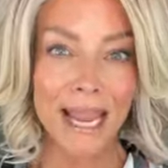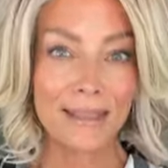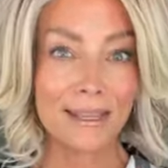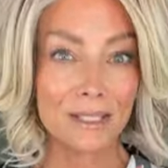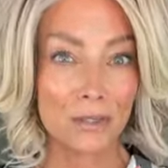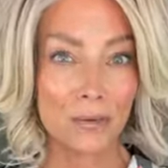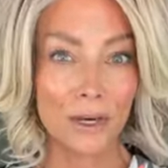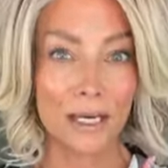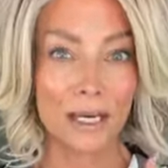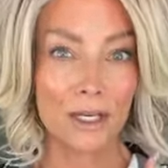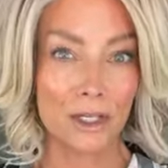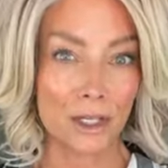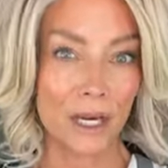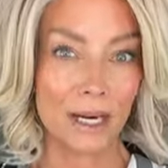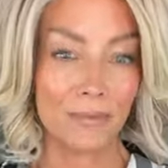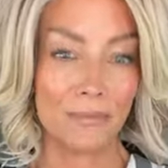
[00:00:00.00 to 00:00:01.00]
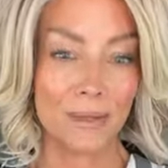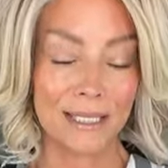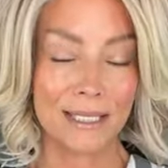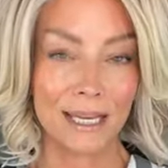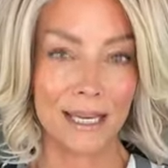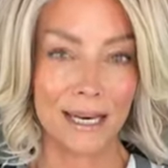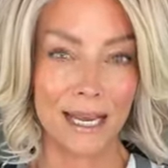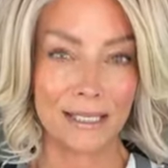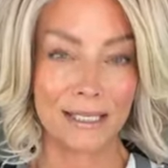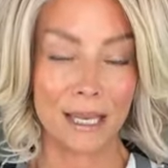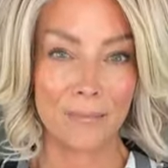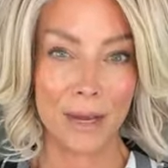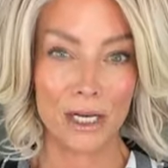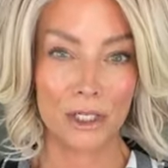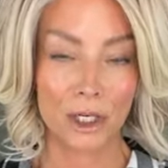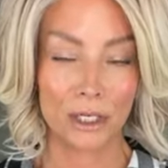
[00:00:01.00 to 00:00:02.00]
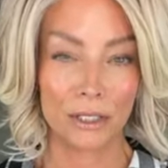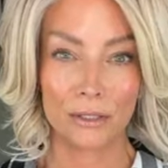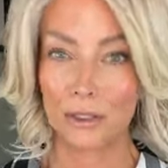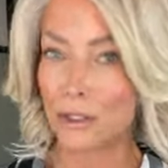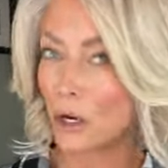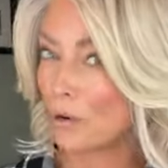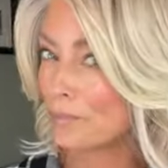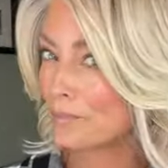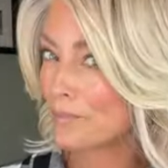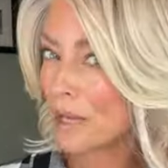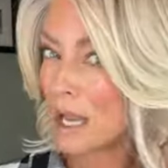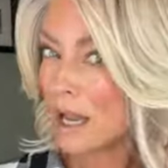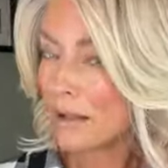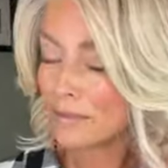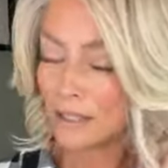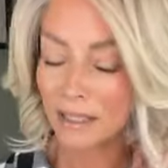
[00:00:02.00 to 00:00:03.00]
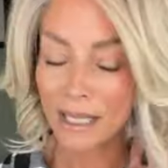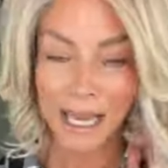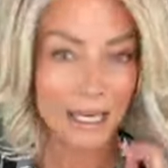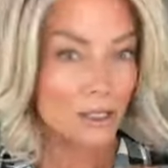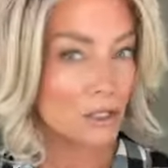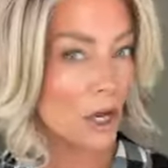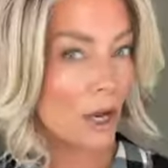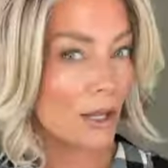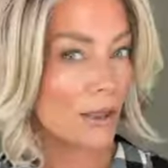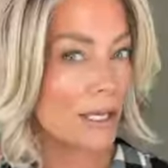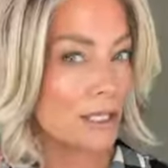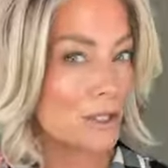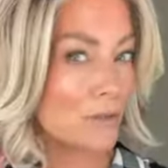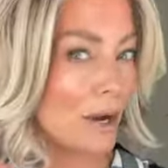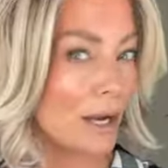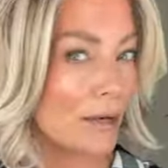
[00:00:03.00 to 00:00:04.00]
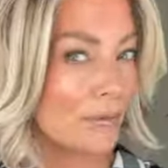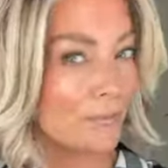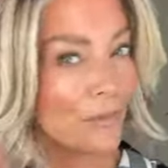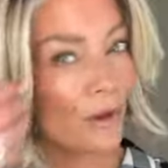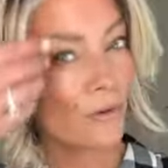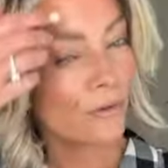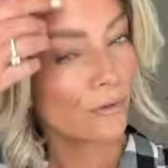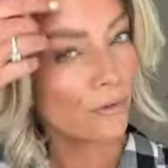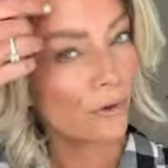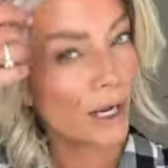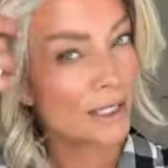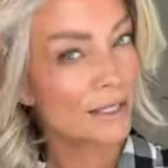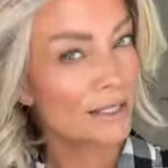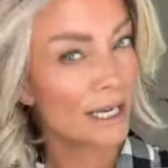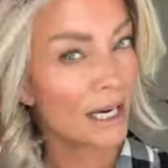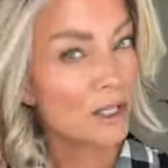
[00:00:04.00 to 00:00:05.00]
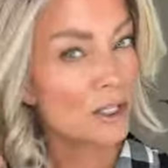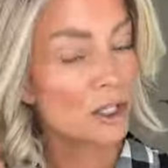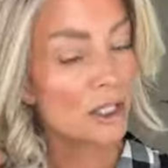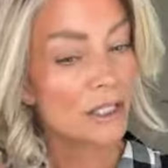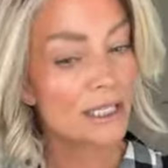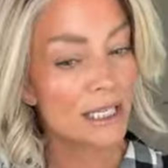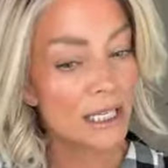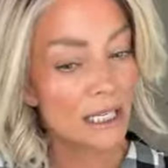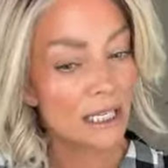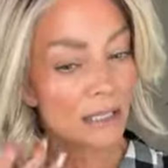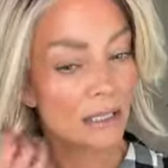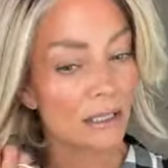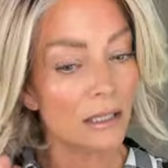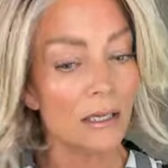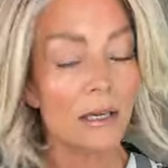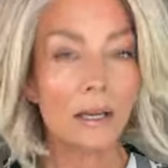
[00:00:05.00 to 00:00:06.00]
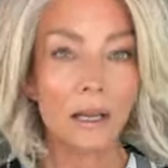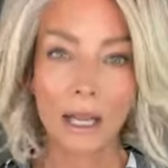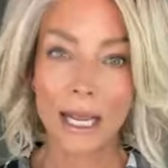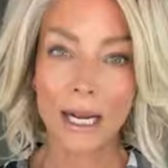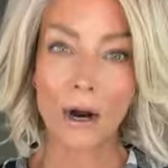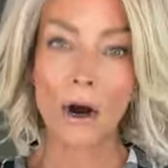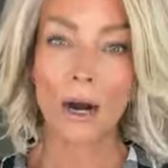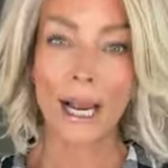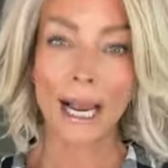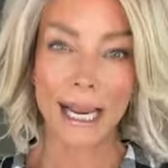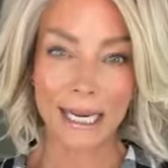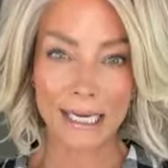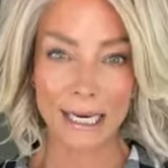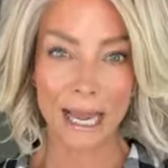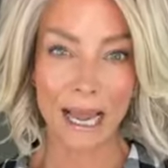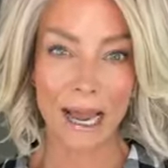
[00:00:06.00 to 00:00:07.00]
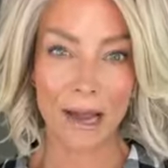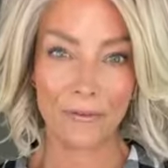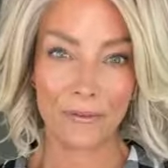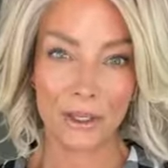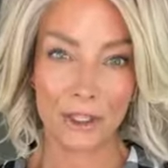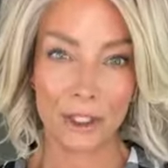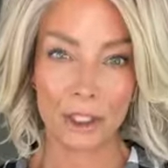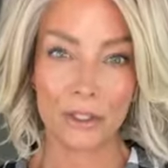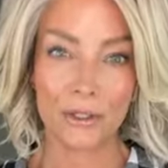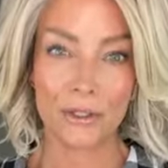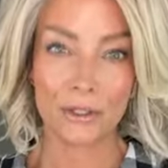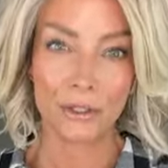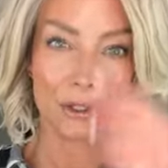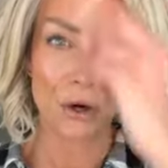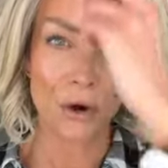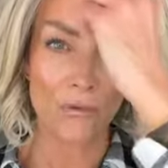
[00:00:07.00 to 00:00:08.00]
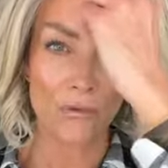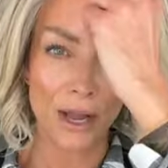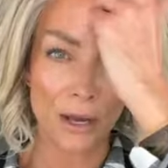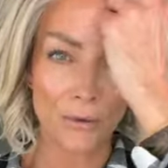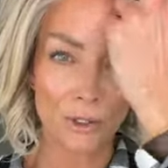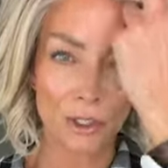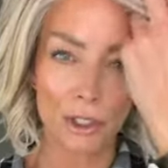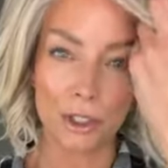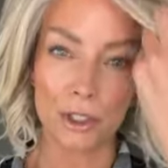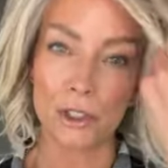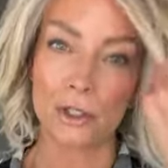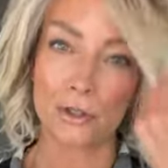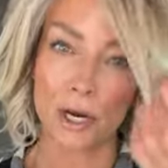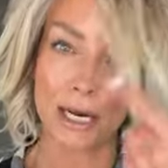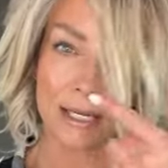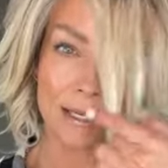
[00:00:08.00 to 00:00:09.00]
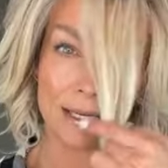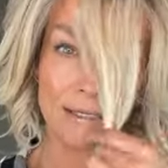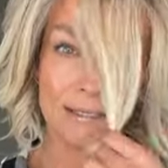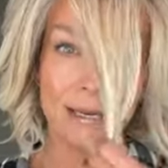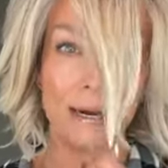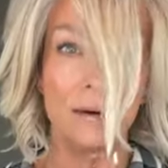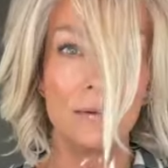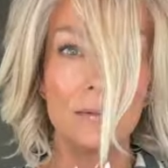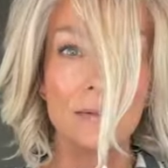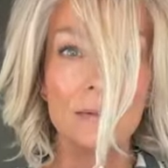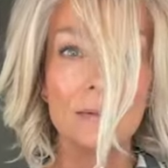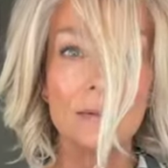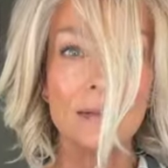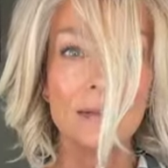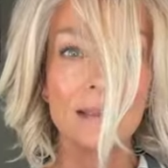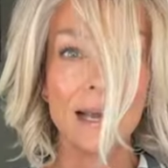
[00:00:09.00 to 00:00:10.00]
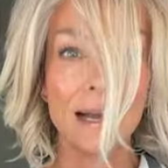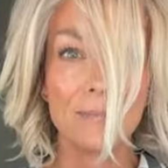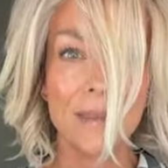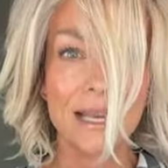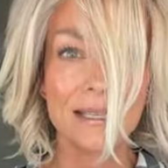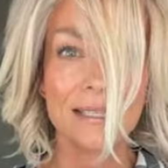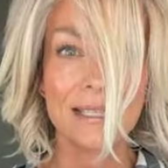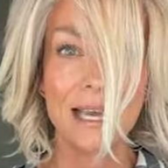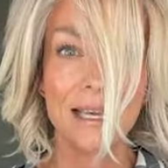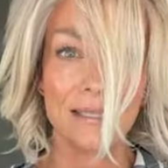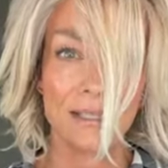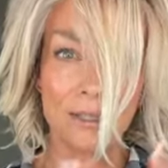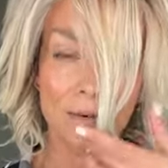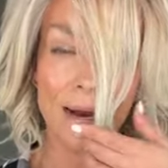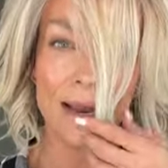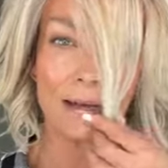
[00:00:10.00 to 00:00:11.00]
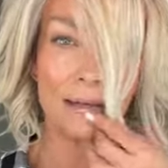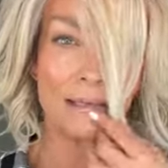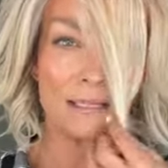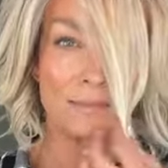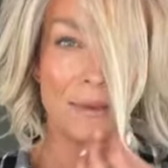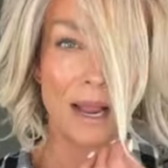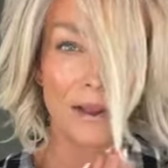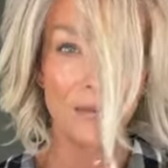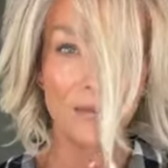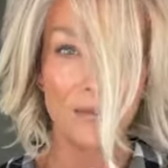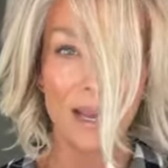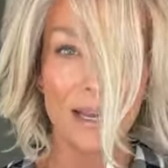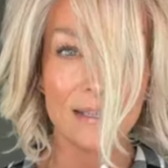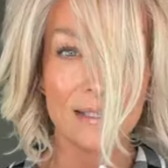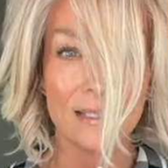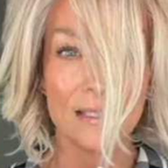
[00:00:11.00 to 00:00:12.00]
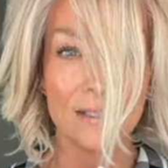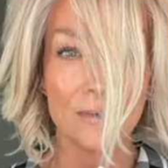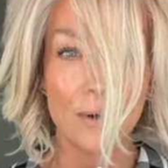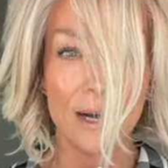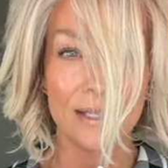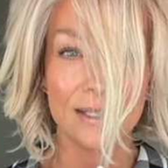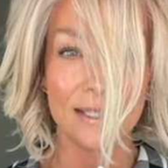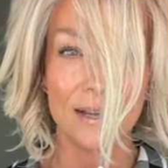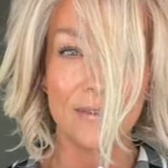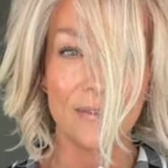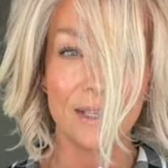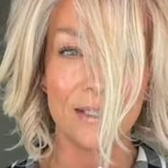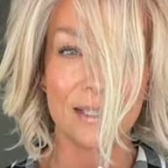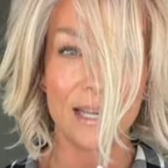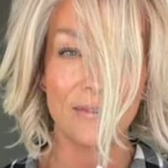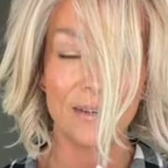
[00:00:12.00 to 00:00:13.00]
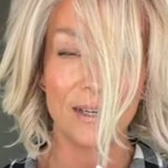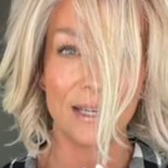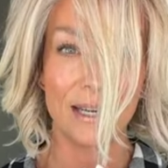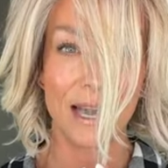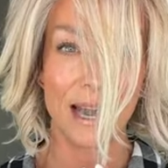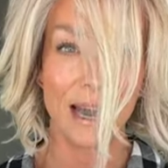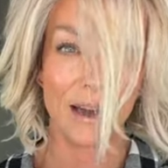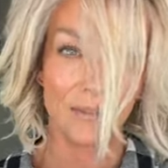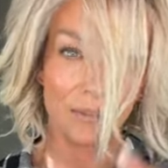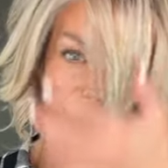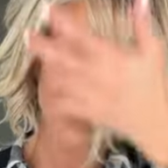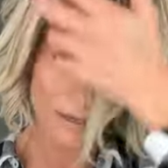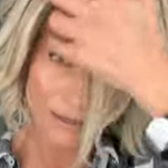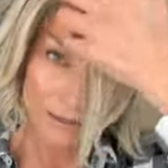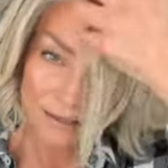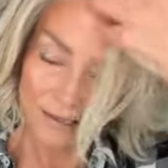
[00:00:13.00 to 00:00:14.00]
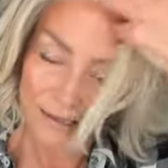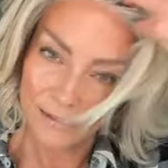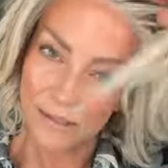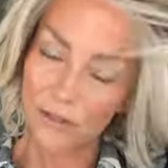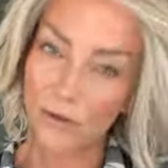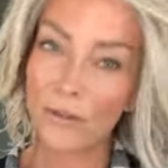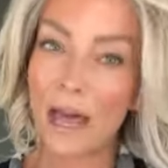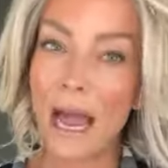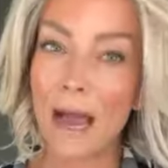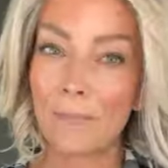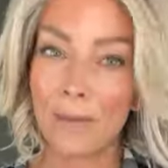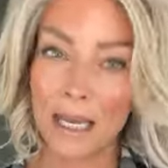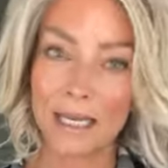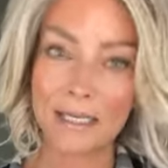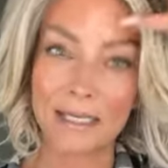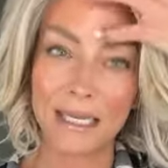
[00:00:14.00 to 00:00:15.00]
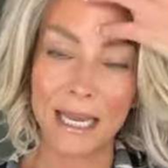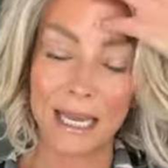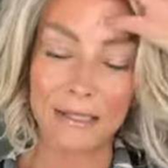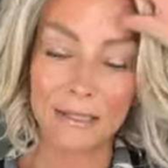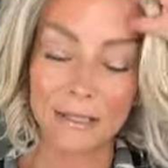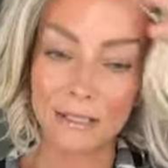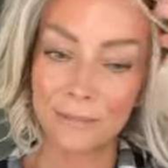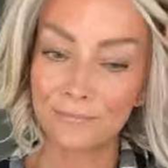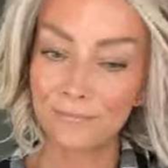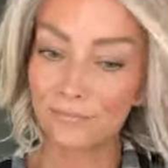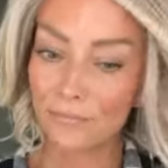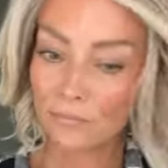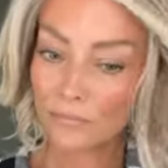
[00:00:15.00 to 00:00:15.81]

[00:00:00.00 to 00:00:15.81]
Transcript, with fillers: And this one is shaded biscuit, as I mentioned. So the lengths on this one, the front sections here are eight and a half inches. So if I was to straighten this out, that makes sense, right? Because my face is what, seven, seven and a half. So that makes sense.